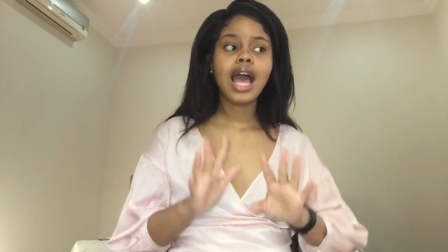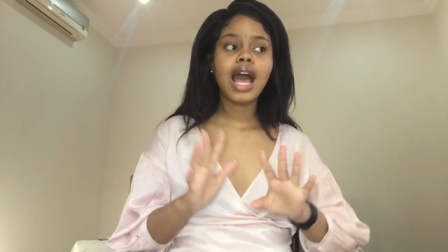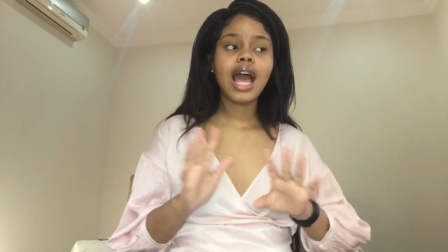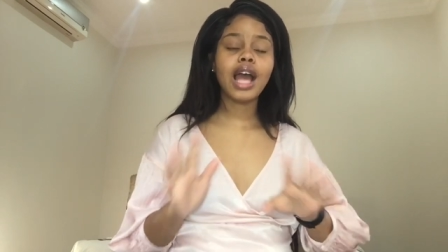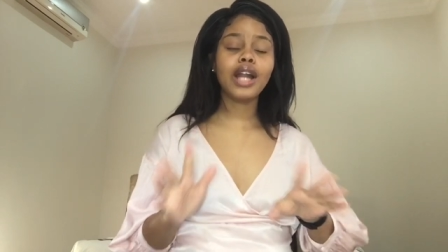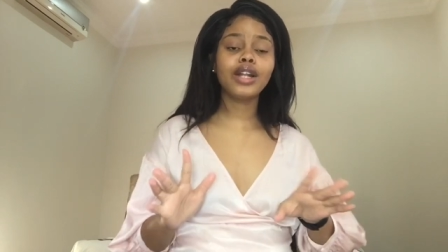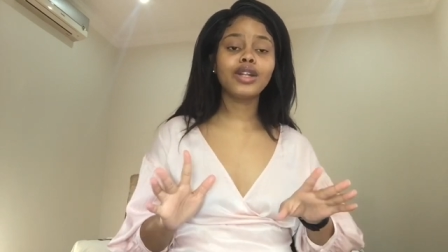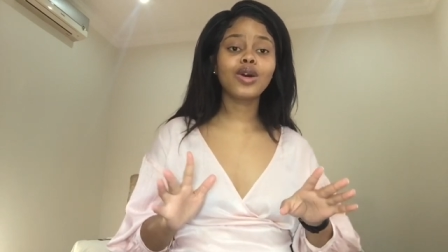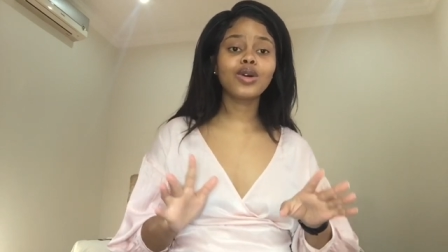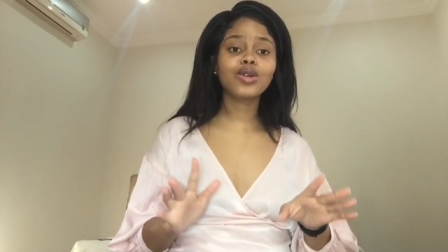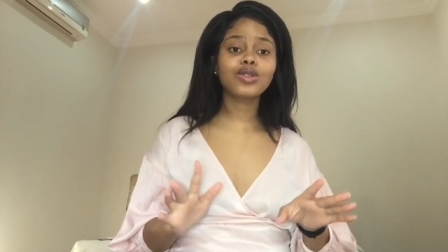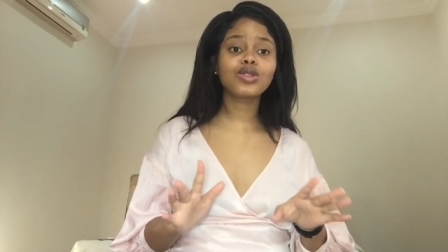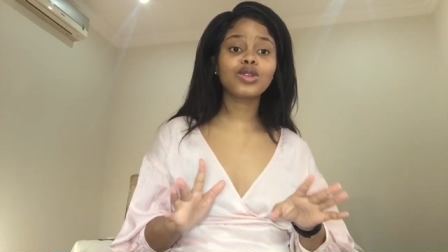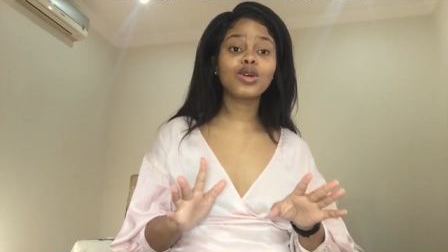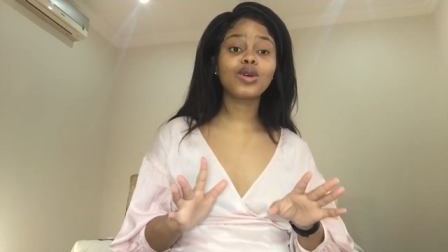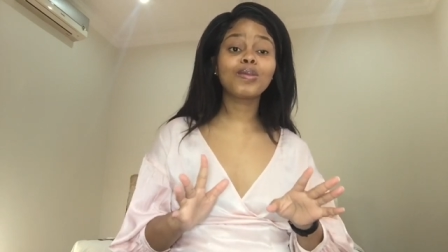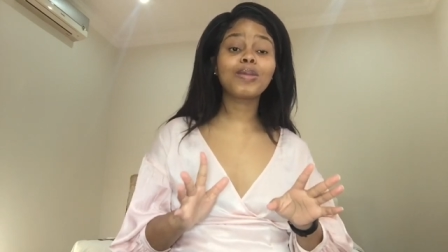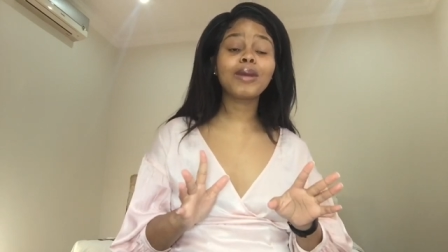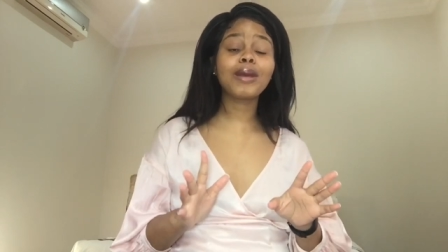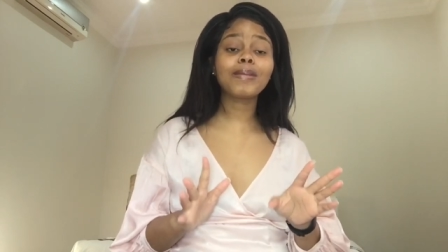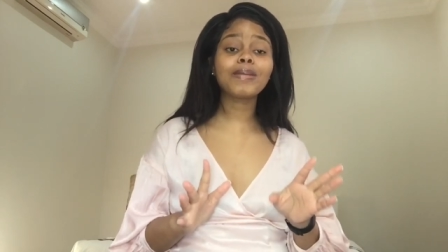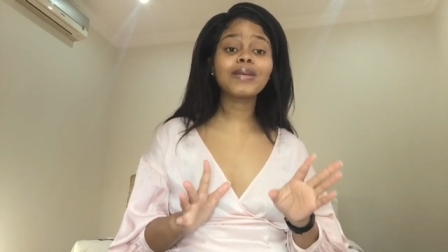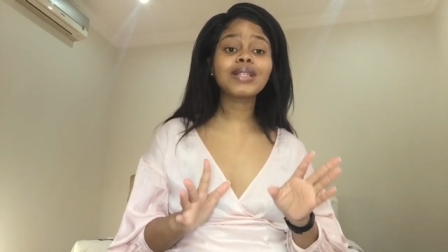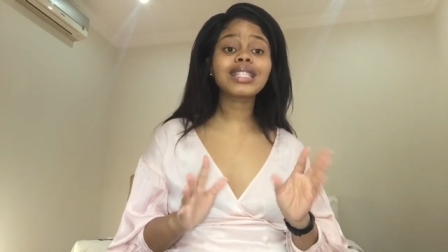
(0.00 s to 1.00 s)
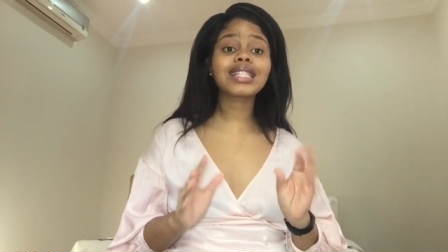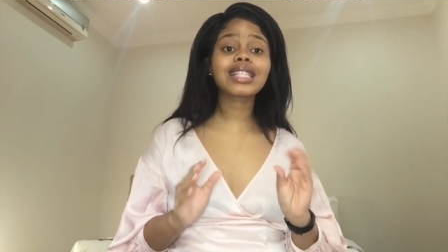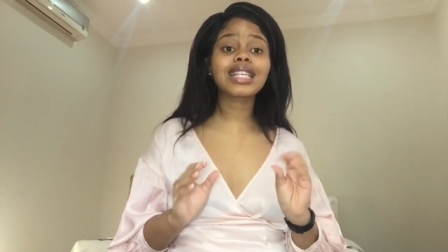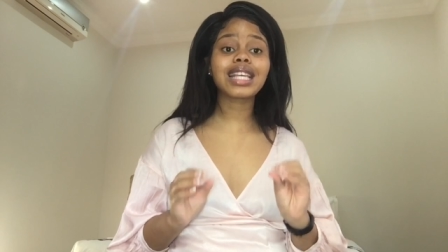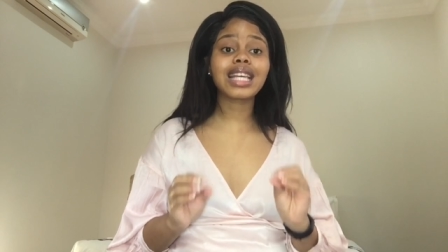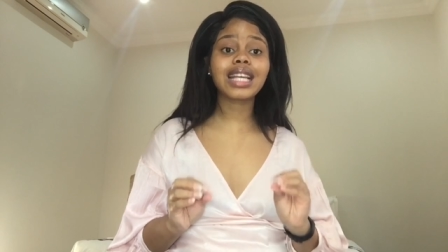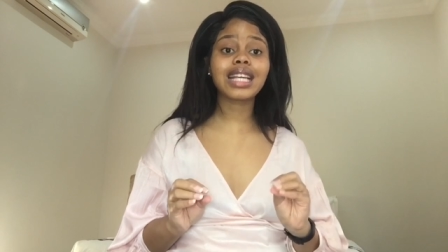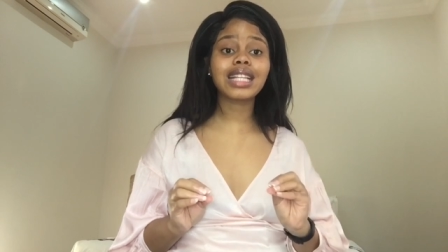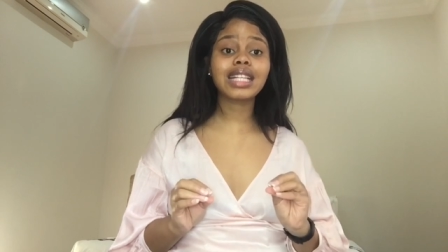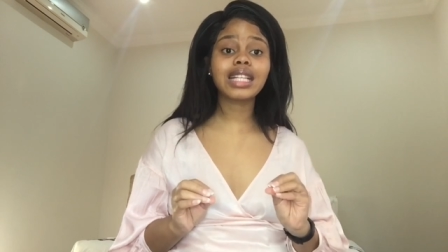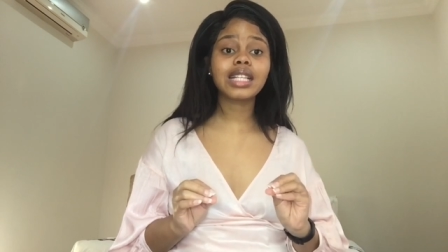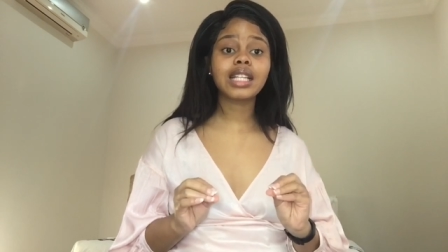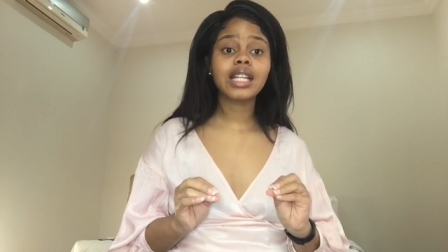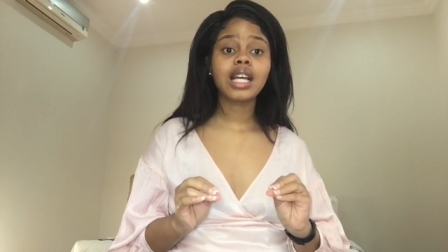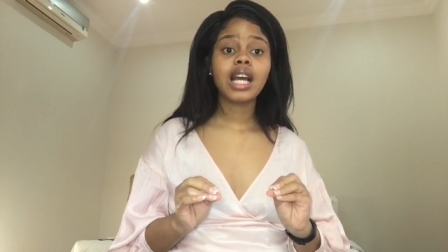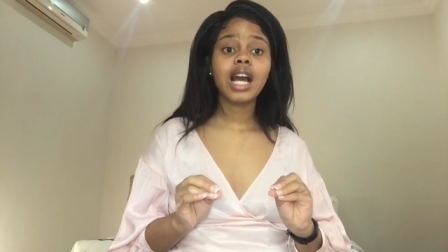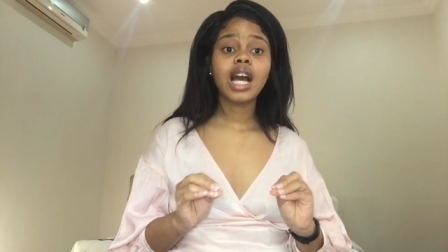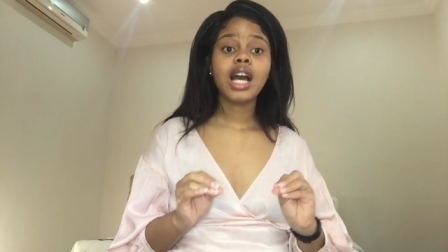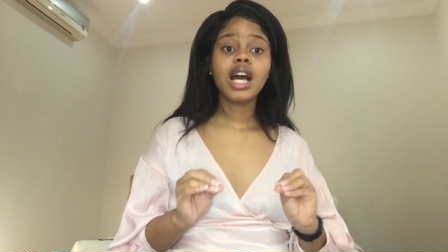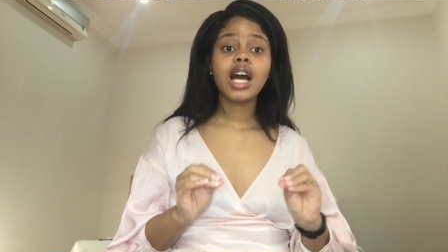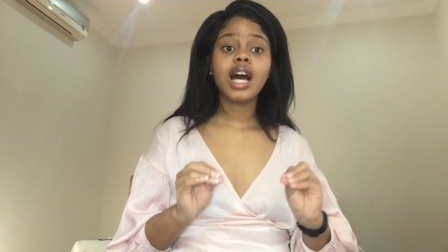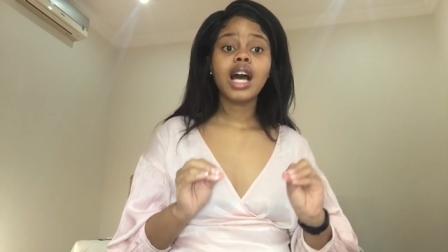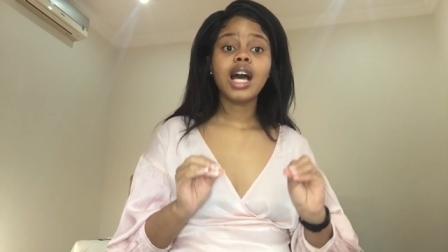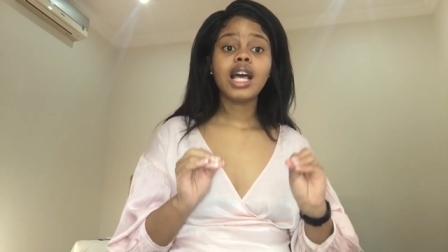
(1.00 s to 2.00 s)
and also people's skin
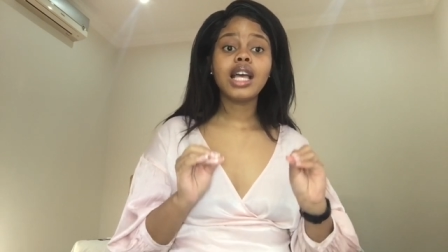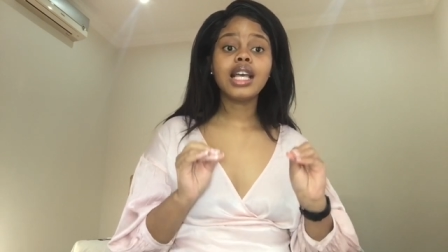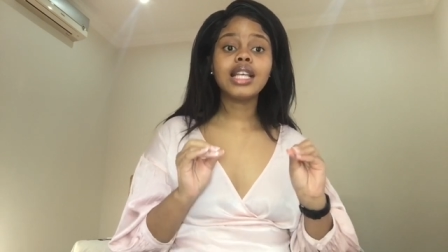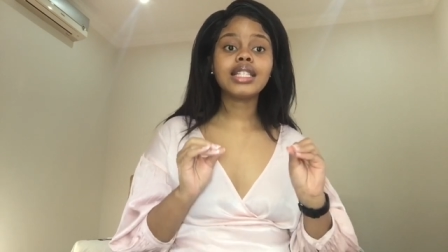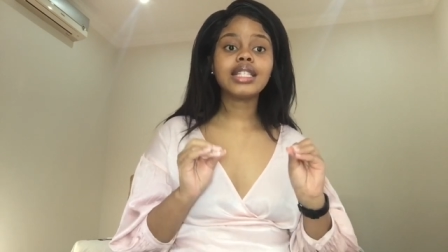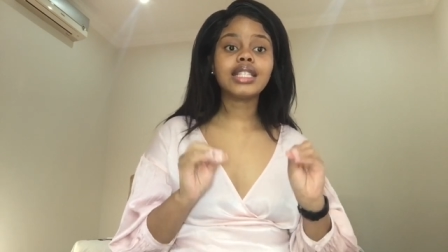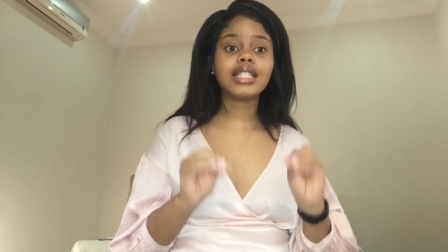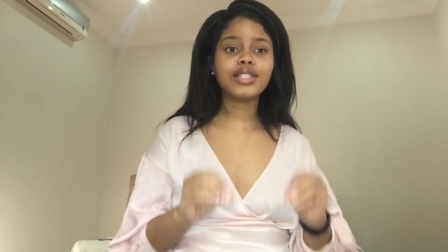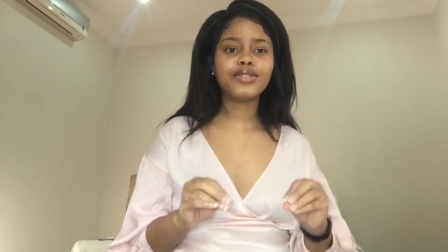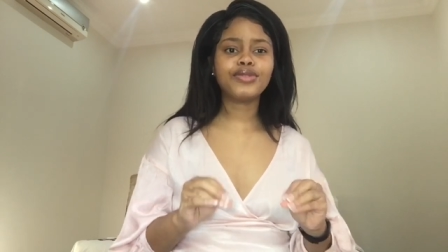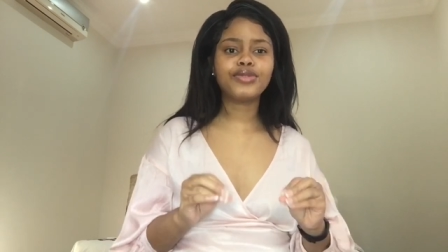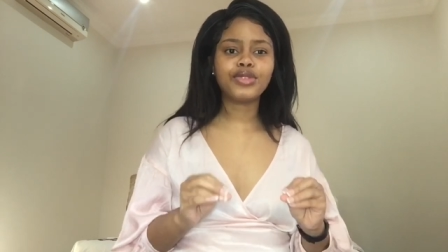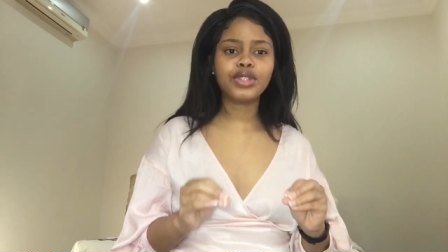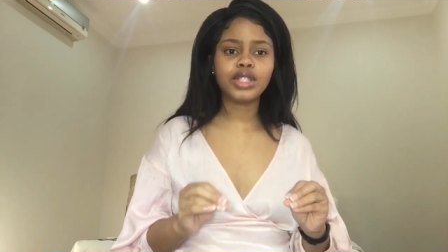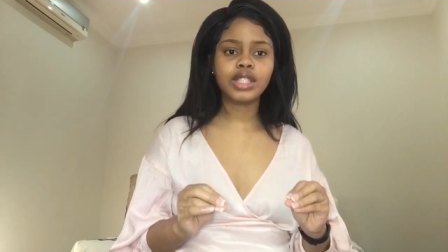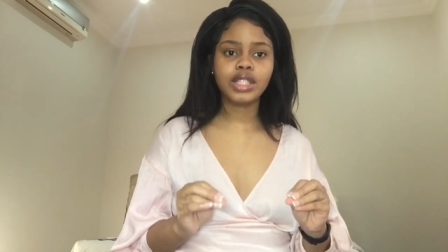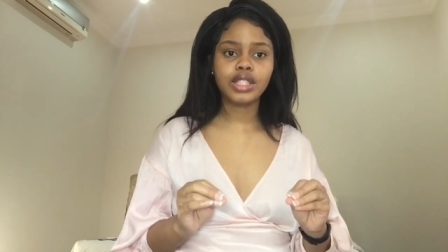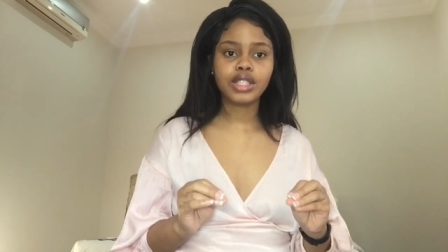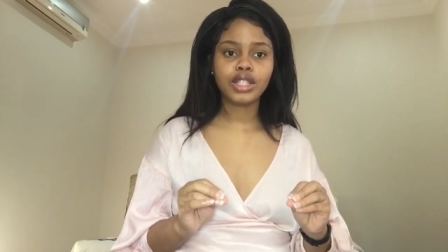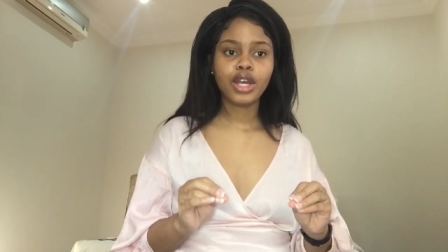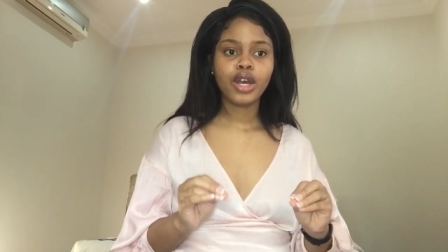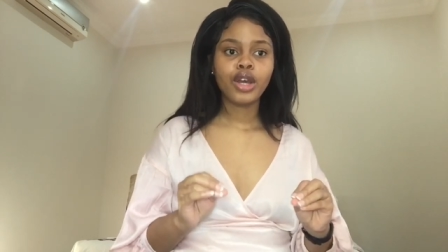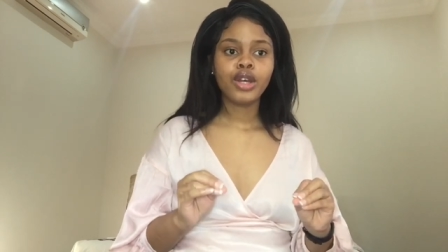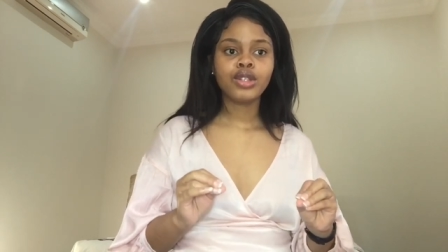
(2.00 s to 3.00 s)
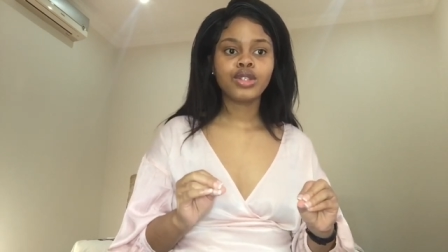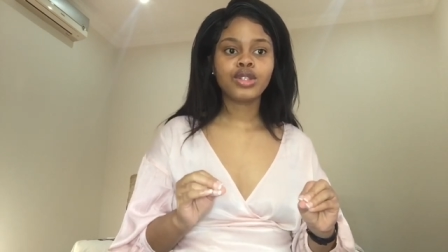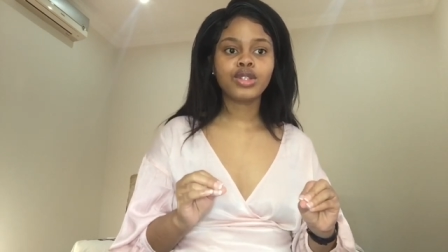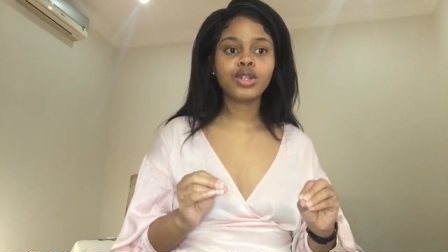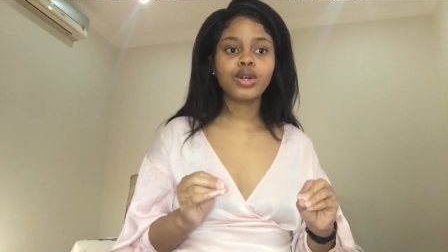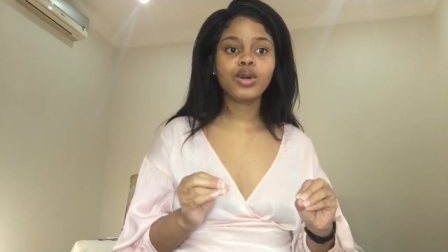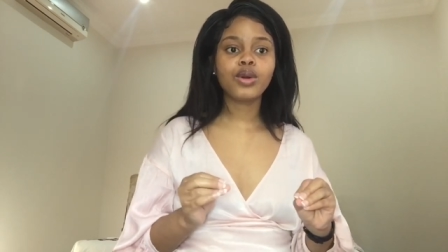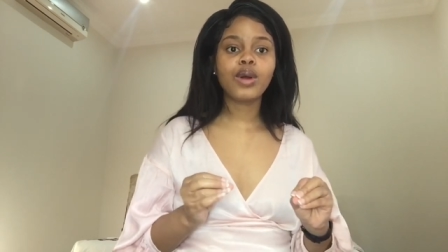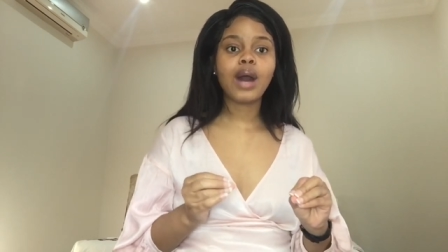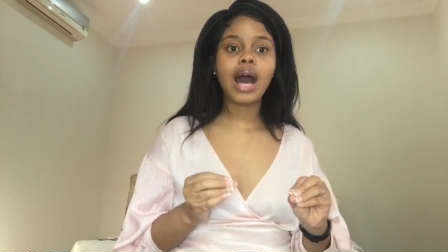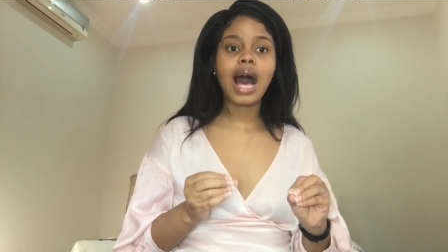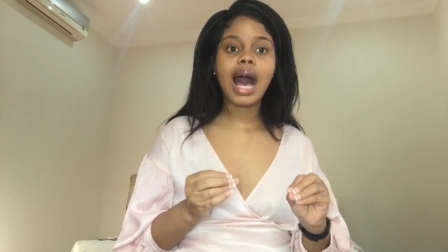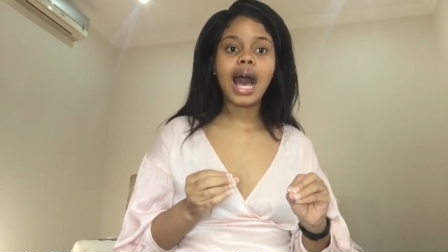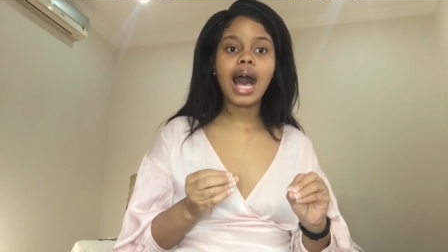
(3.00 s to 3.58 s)
is different so